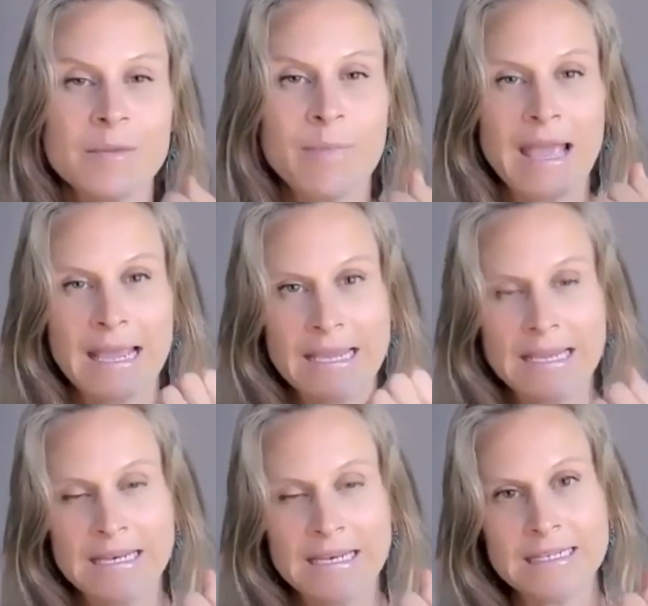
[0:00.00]

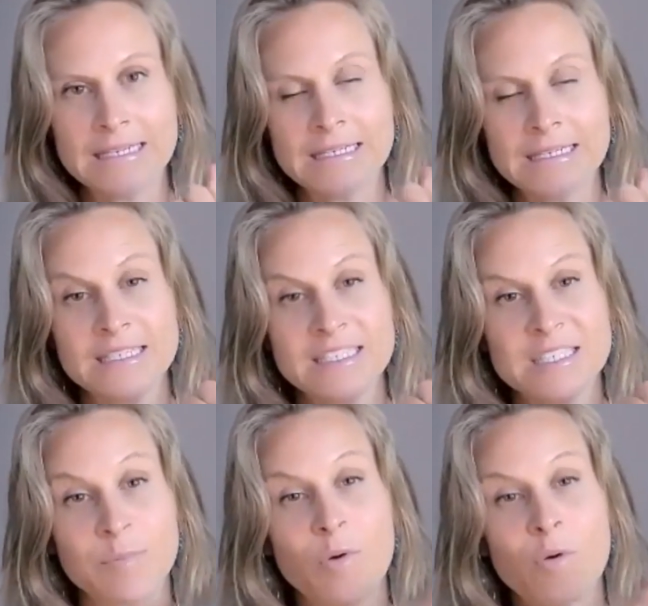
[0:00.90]
pain,
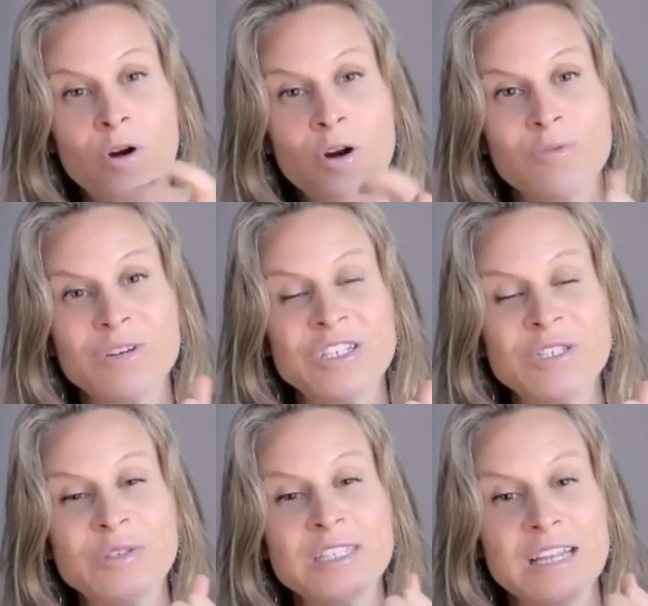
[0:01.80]
support
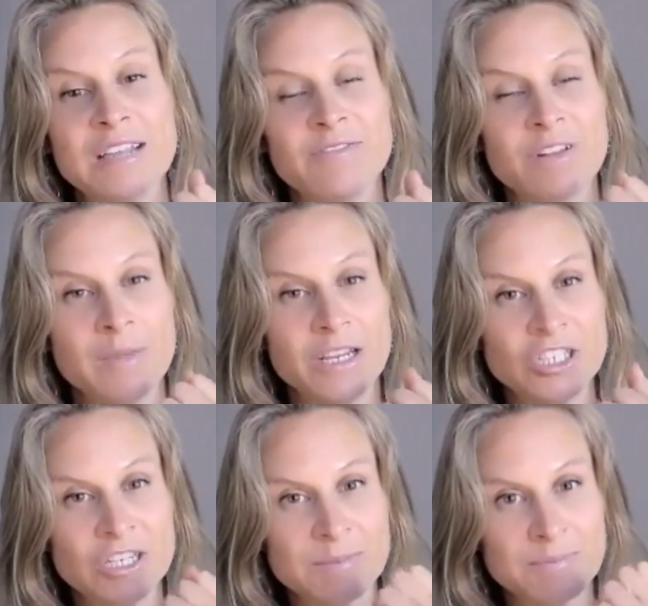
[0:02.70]
reducing
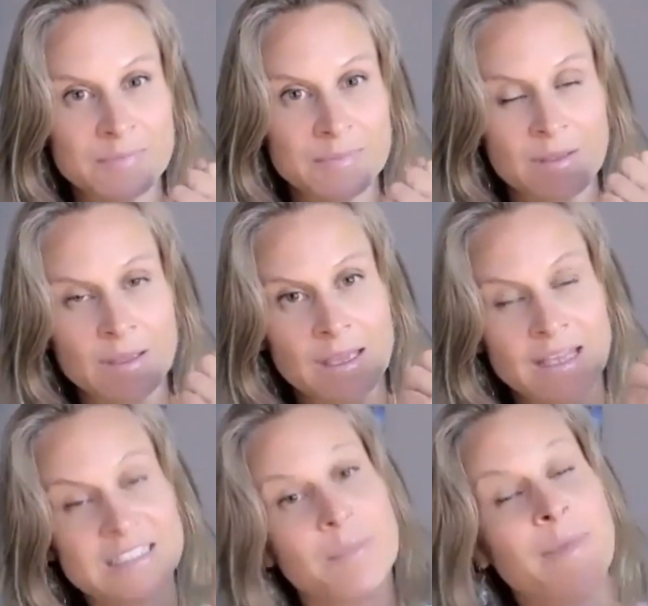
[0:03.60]
inflammation.
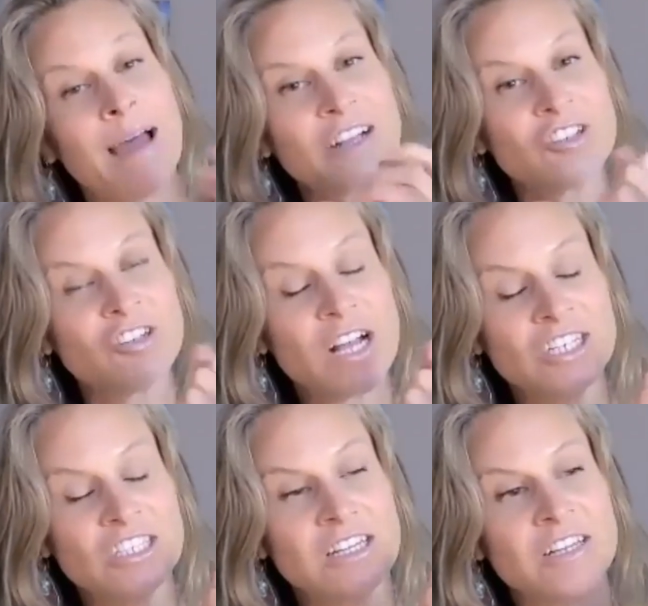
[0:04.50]
To backtrack
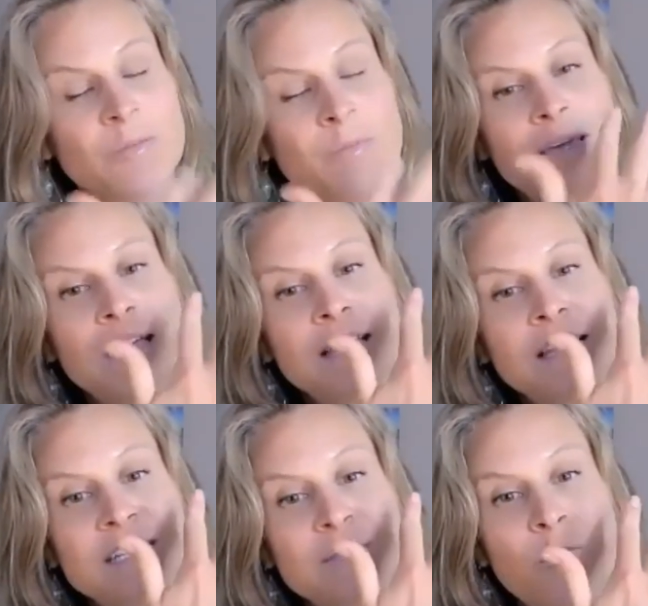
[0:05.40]
just a little bit,
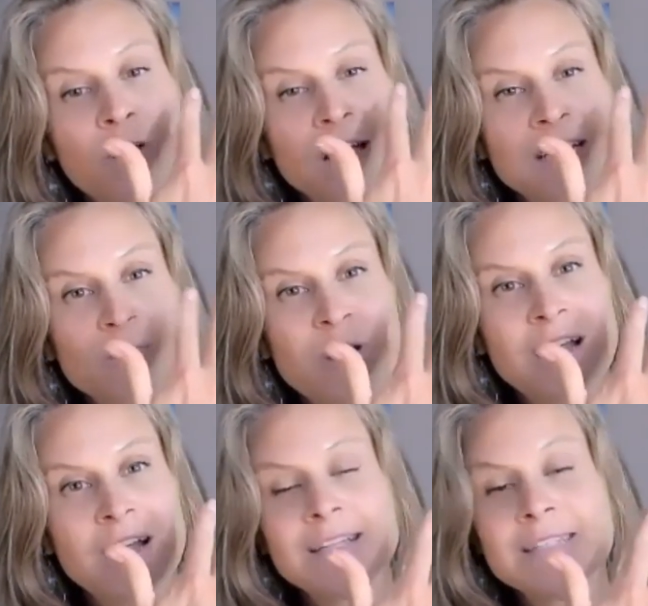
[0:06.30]
this point as
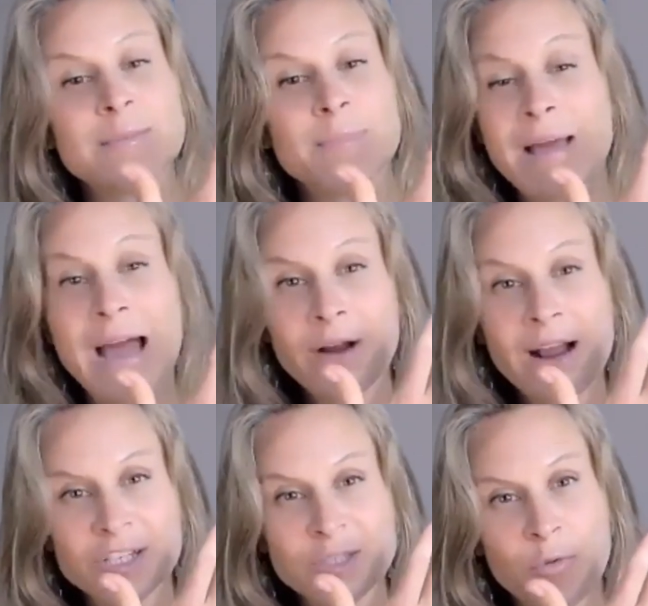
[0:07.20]
well, it's a
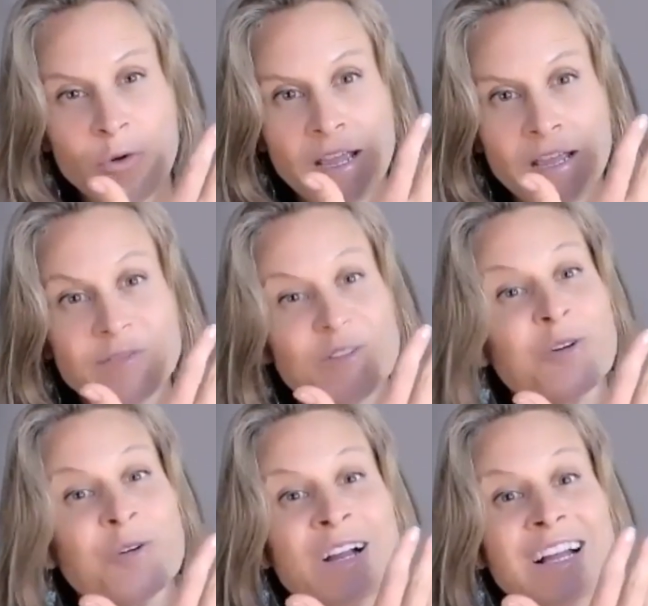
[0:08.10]
powerhouse point
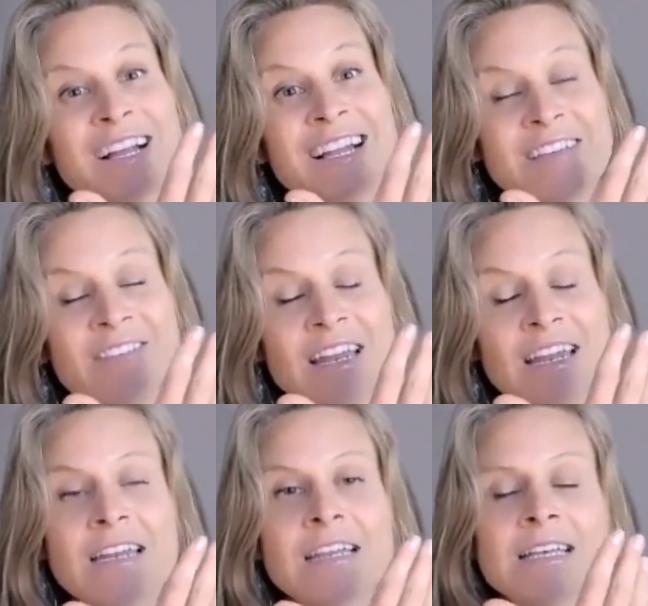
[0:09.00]
for
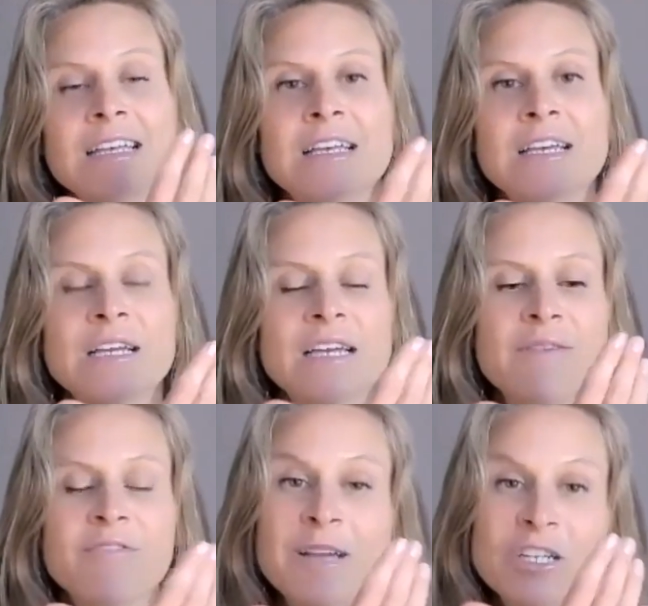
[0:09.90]
alleviating
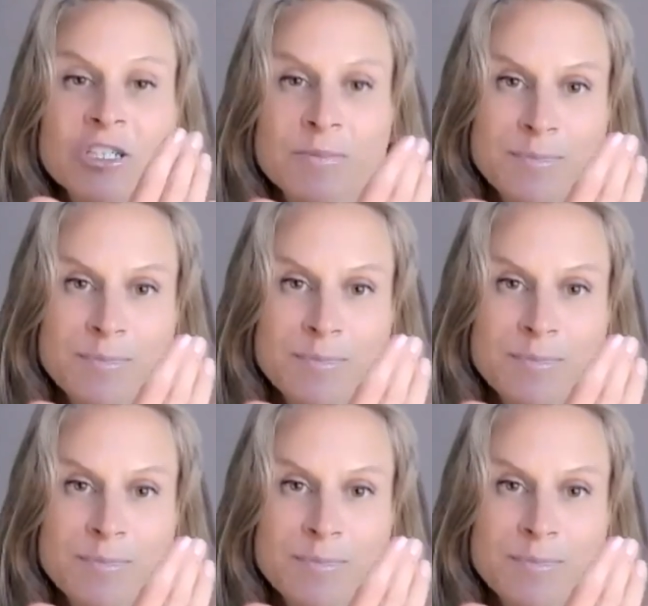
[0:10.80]
inflammation.